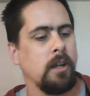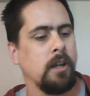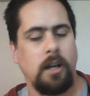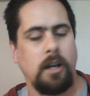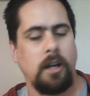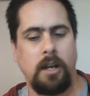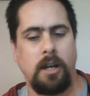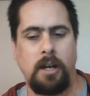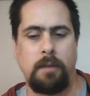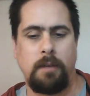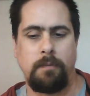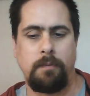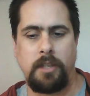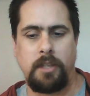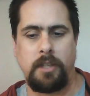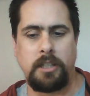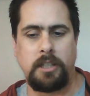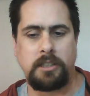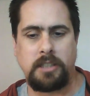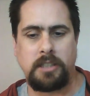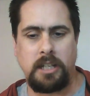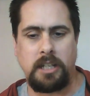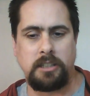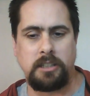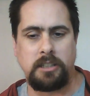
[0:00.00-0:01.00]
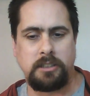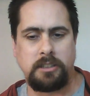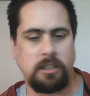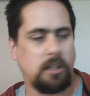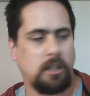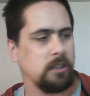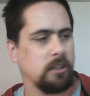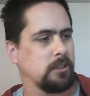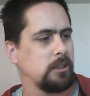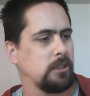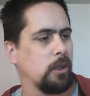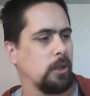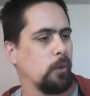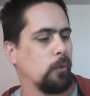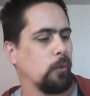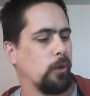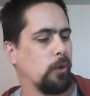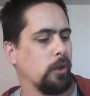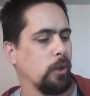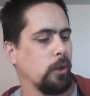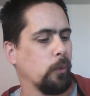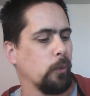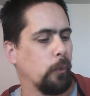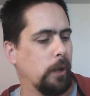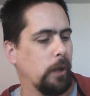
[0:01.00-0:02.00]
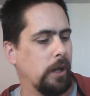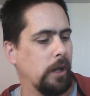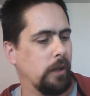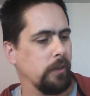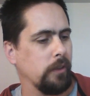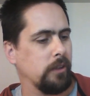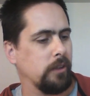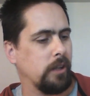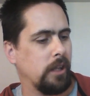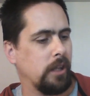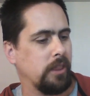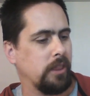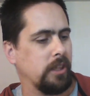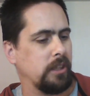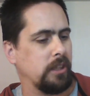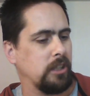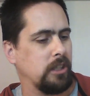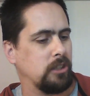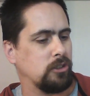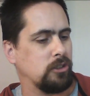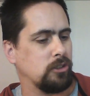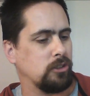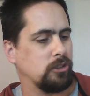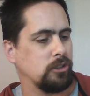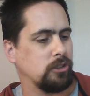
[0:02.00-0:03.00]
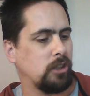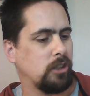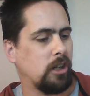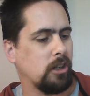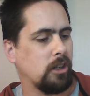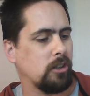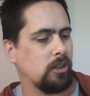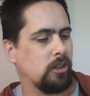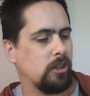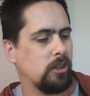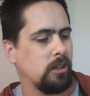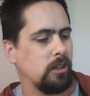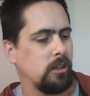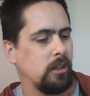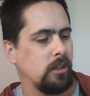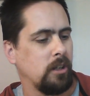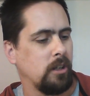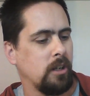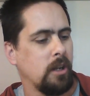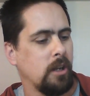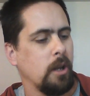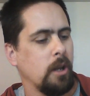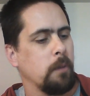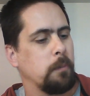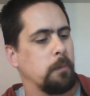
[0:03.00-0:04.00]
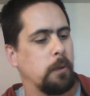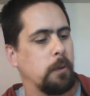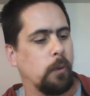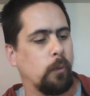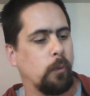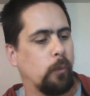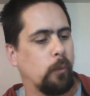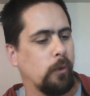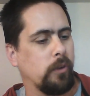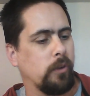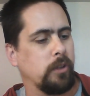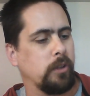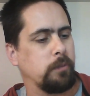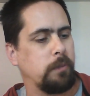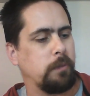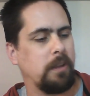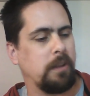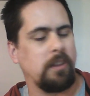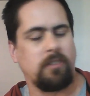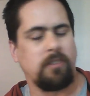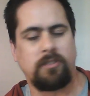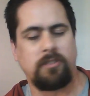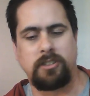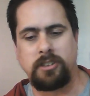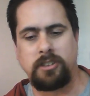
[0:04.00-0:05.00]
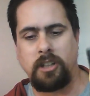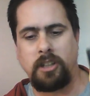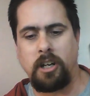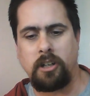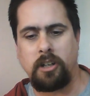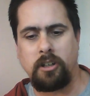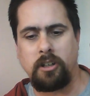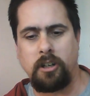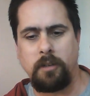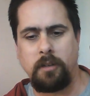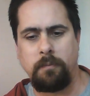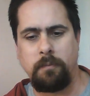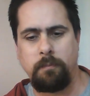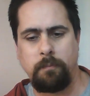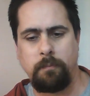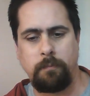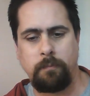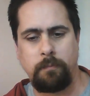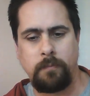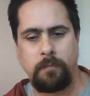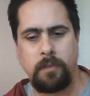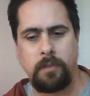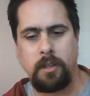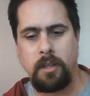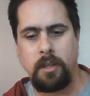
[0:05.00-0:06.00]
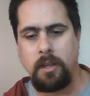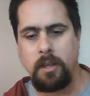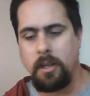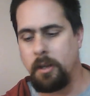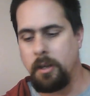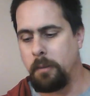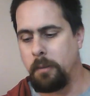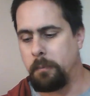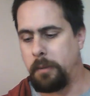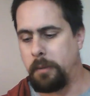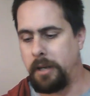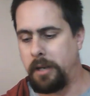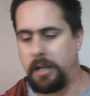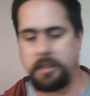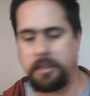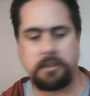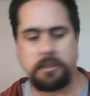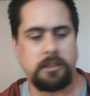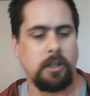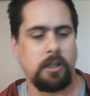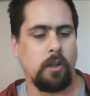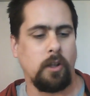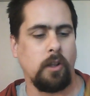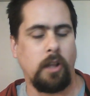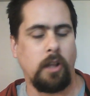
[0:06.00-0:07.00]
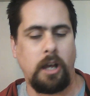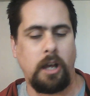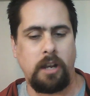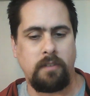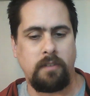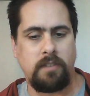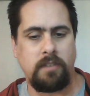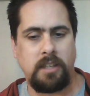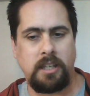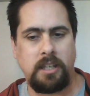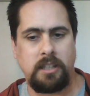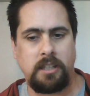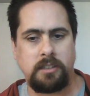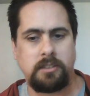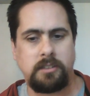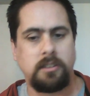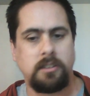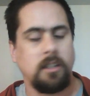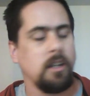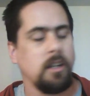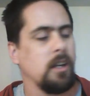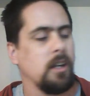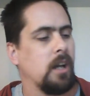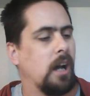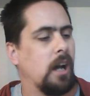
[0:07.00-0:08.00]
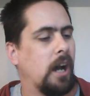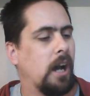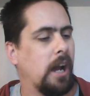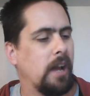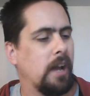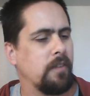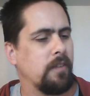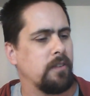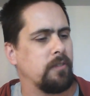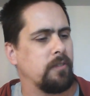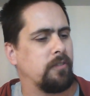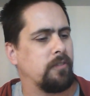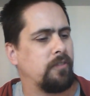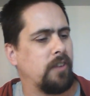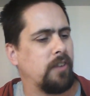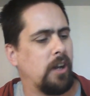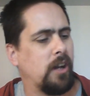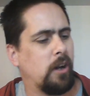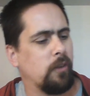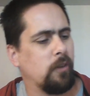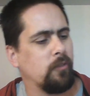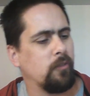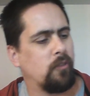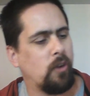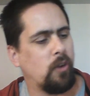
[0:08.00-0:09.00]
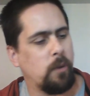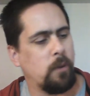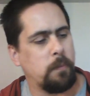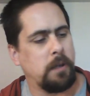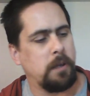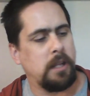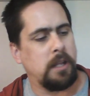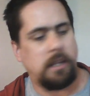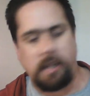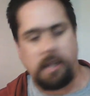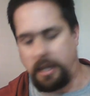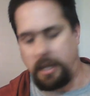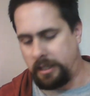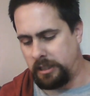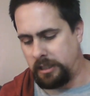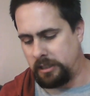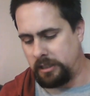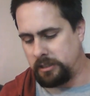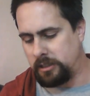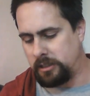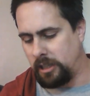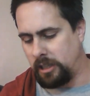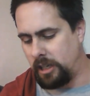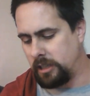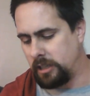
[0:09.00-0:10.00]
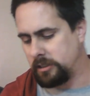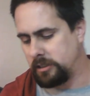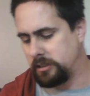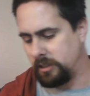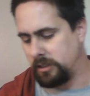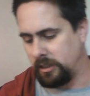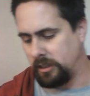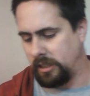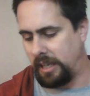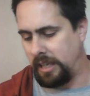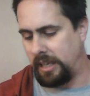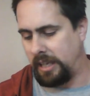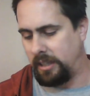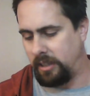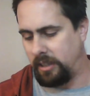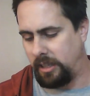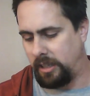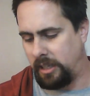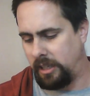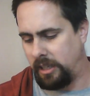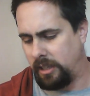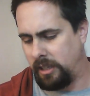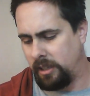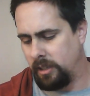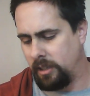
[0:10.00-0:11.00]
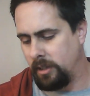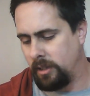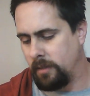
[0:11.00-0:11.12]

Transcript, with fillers: Um, these kind of socks sell really well. I think these are soccer. People wear these mainly for soccer, but I sell a lot of these. I haven't found very many Nike socks lately,